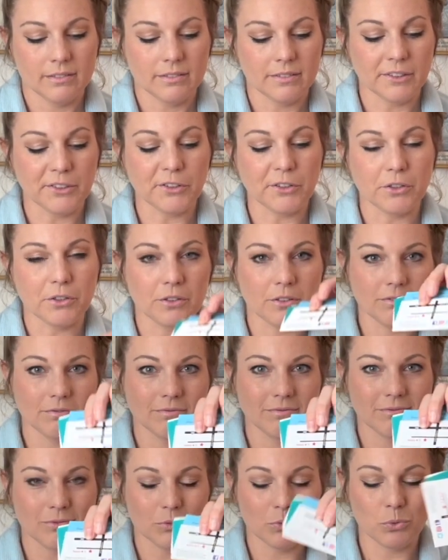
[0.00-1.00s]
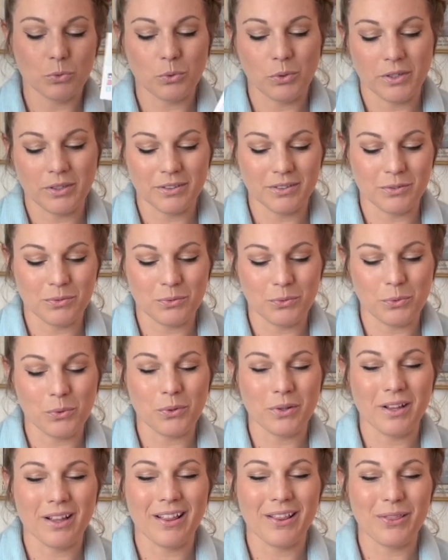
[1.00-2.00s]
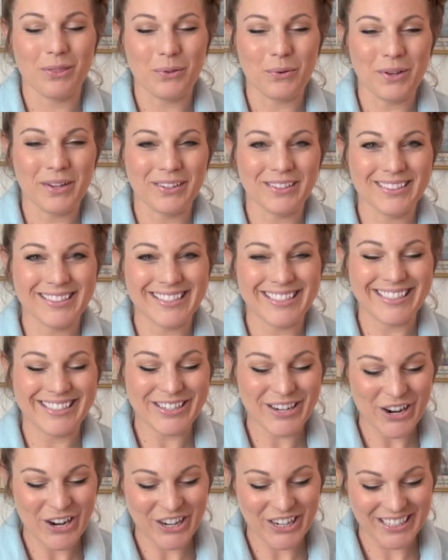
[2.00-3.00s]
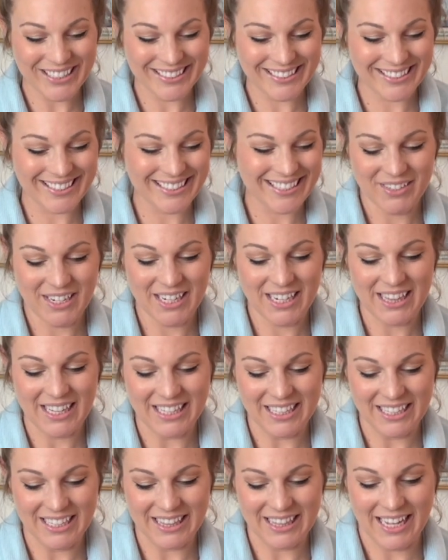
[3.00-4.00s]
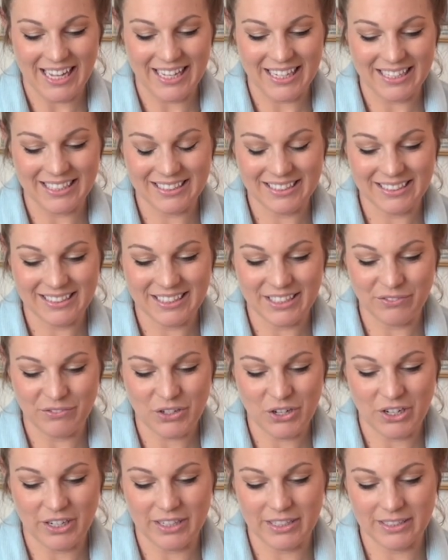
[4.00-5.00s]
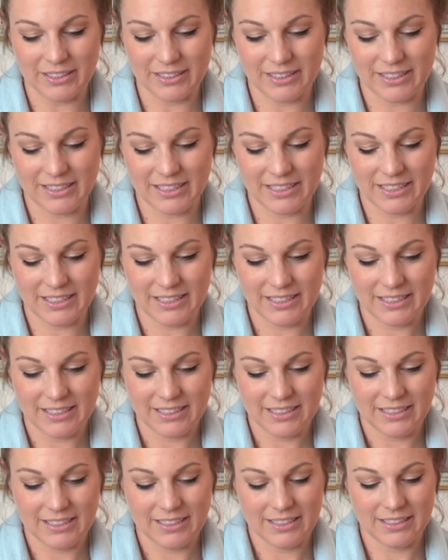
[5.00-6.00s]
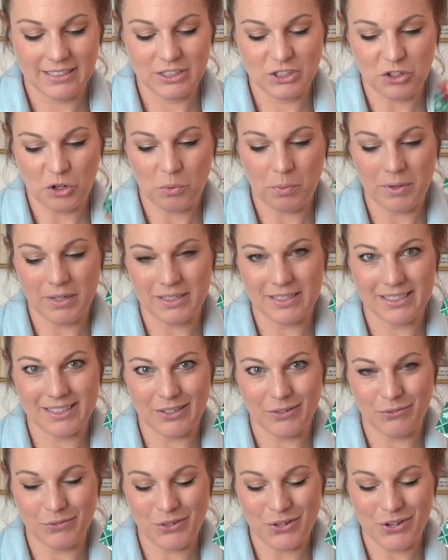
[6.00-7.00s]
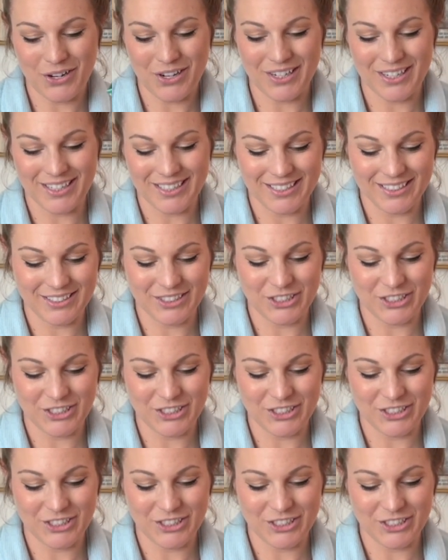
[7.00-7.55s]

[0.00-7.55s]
little loyalty cards, anything like that, gift cards, Starbucks gift card,